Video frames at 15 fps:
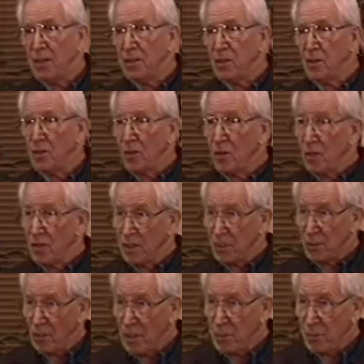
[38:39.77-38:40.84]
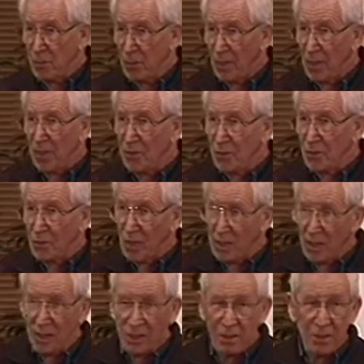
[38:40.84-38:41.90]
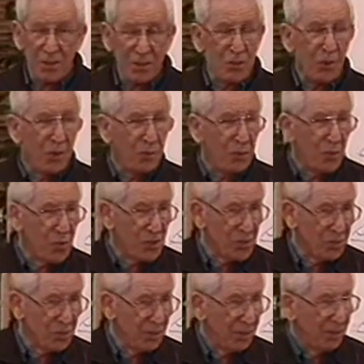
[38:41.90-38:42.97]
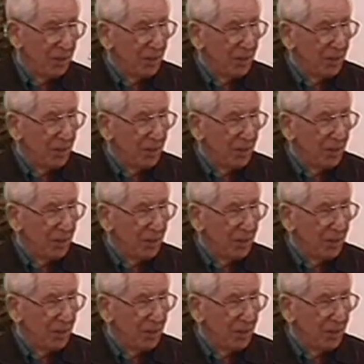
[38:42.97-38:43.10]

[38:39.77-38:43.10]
you know, they've got this great plan, this great idea, this great vision,